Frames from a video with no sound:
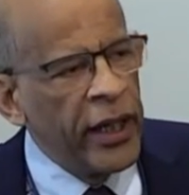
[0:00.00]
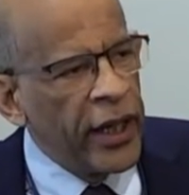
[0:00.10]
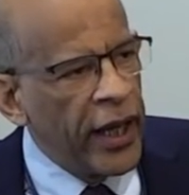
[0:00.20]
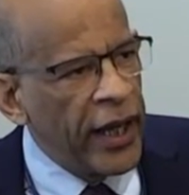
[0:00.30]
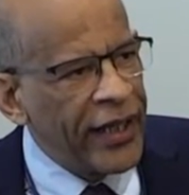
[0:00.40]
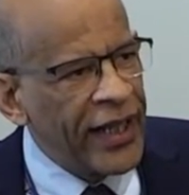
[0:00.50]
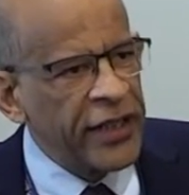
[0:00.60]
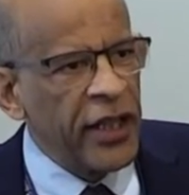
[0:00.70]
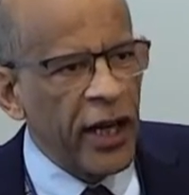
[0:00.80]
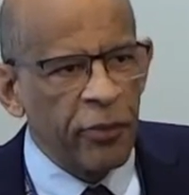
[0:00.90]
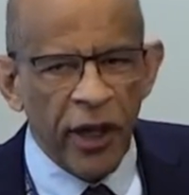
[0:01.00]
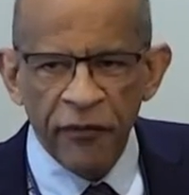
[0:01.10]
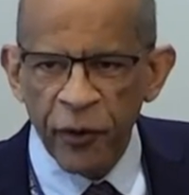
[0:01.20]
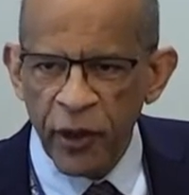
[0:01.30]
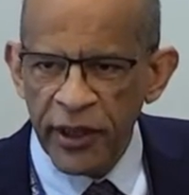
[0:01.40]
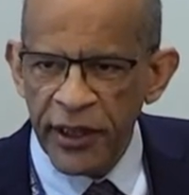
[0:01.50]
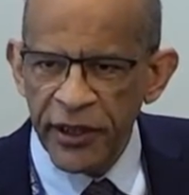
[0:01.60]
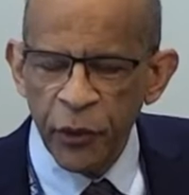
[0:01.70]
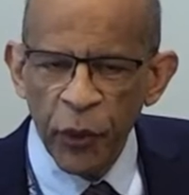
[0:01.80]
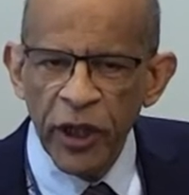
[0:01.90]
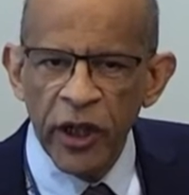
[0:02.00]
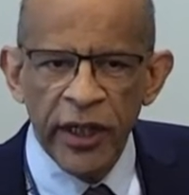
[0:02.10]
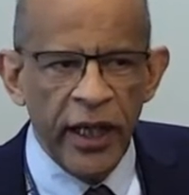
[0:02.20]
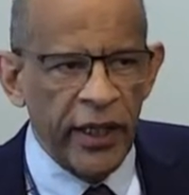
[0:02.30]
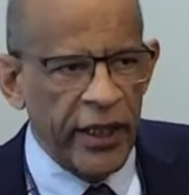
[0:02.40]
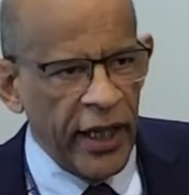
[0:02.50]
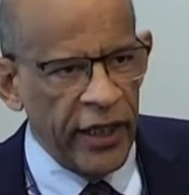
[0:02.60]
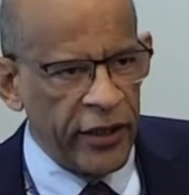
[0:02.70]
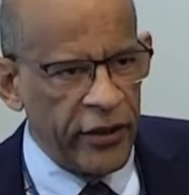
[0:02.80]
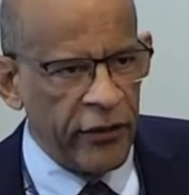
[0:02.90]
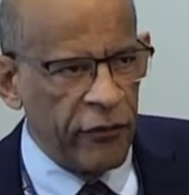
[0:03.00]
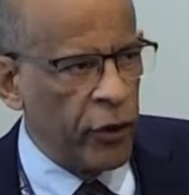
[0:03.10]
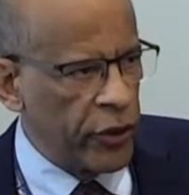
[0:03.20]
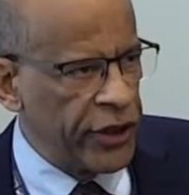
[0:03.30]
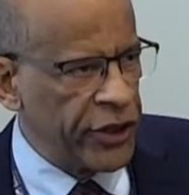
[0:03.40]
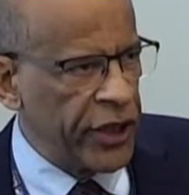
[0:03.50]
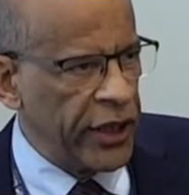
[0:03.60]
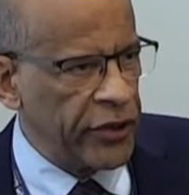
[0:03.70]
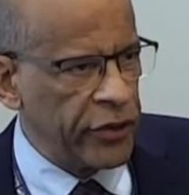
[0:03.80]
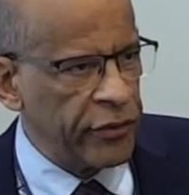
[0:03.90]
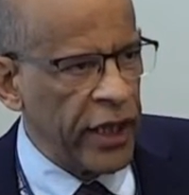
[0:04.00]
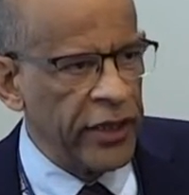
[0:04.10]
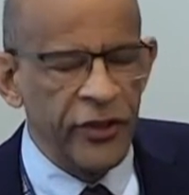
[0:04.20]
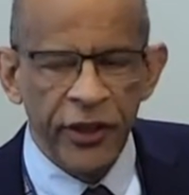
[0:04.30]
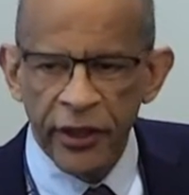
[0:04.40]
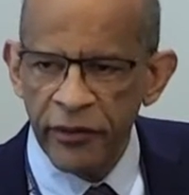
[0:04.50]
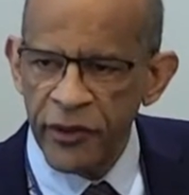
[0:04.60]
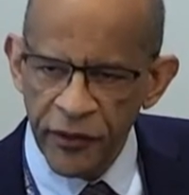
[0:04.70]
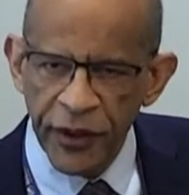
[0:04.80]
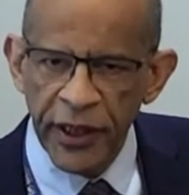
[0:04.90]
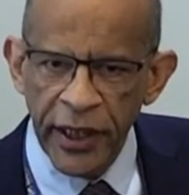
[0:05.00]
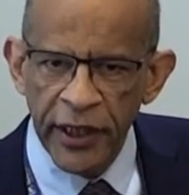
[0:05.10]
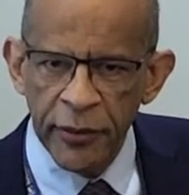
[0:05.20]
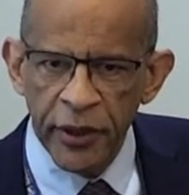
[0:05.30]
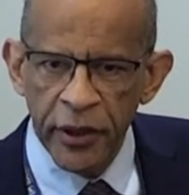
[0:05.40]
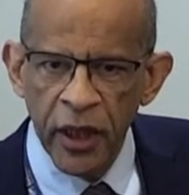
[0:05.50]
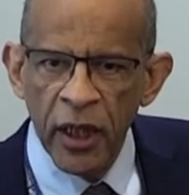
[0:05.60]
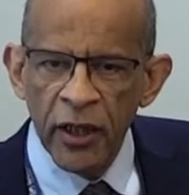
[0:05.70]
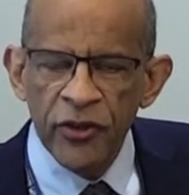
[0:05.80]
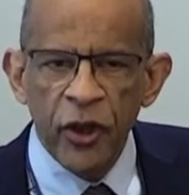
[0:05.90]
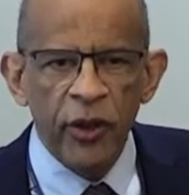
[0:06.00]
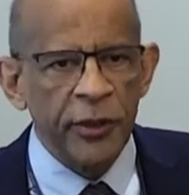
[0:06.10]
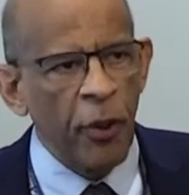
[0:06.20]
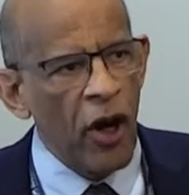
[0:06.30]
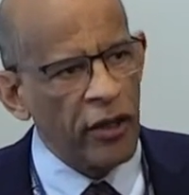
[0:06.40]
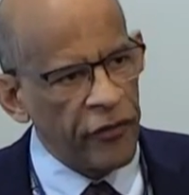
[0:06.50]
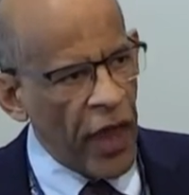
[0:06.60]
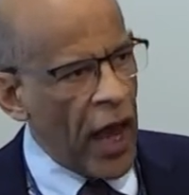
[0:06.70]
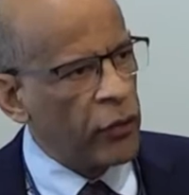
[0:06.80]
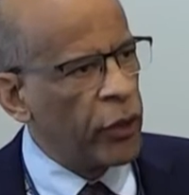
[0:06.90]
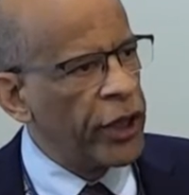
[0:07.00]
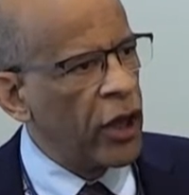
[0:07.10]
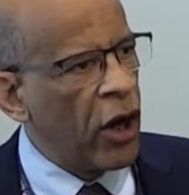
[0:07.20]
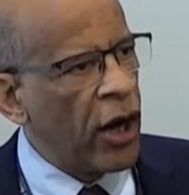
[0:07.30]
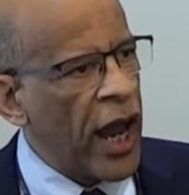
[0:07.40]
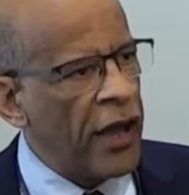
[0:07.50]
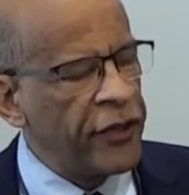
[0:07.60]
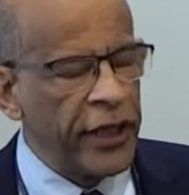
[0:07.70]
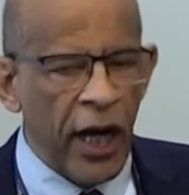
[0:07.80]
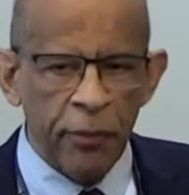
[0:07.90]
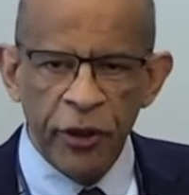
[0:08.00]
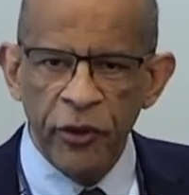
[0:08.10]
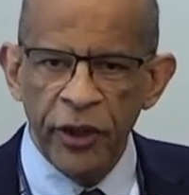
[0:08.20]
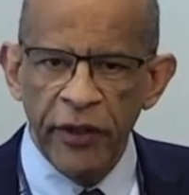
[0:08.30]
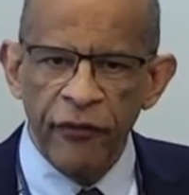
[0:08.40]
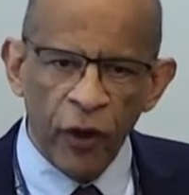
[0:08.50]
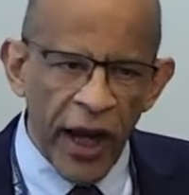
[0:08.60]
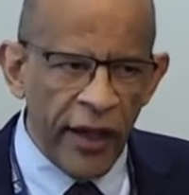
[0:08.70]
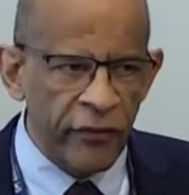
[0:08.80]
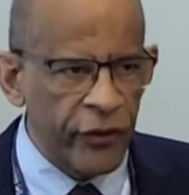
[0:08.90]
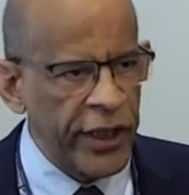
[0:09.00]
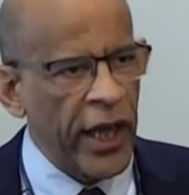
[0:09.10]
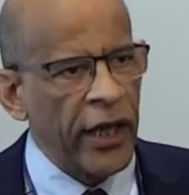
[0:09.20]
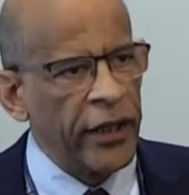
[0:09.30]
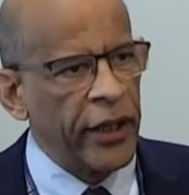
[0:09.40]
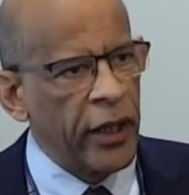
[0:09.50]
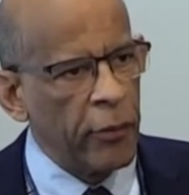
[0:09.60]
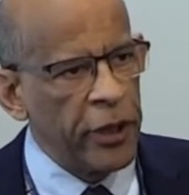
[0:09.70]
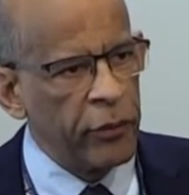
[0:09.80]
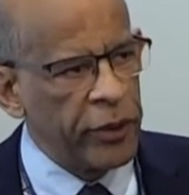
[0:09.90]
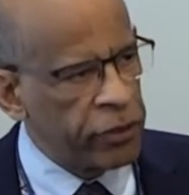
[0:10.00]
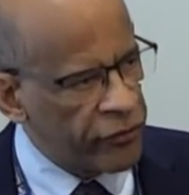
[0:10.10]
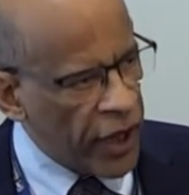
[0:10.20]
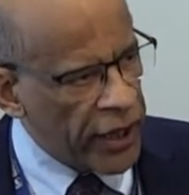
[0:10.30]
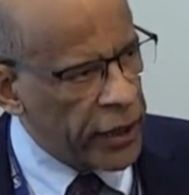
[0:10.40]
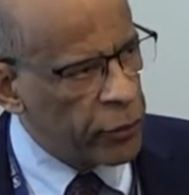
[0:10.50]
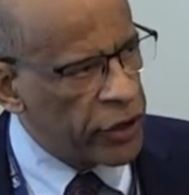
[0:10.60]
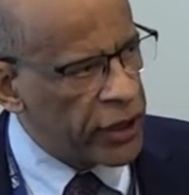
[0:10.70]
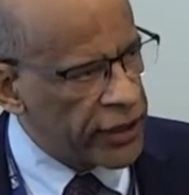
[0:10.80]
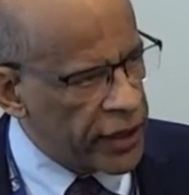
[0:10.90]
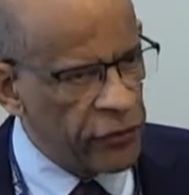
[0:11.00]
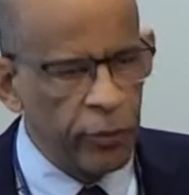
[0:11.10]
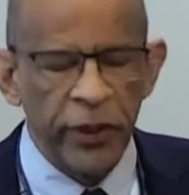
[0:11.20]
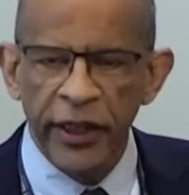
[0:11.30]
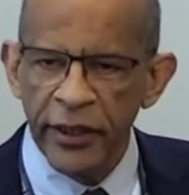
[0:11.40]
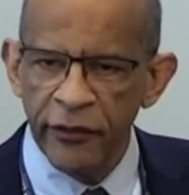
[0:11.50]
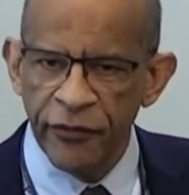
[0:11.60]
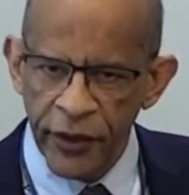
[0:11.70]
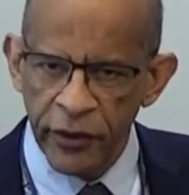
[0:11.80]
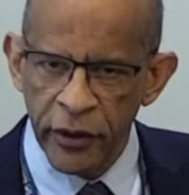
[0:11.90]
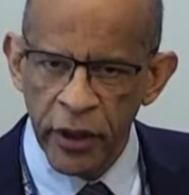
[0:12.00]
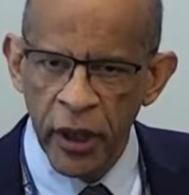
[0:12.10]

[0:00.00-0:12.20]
And as a nonprofit organization, we are dedicated to voter education and civic engagement. So as part of that, we are having an opportunity for every candidate to come in. We provide them with a level playing field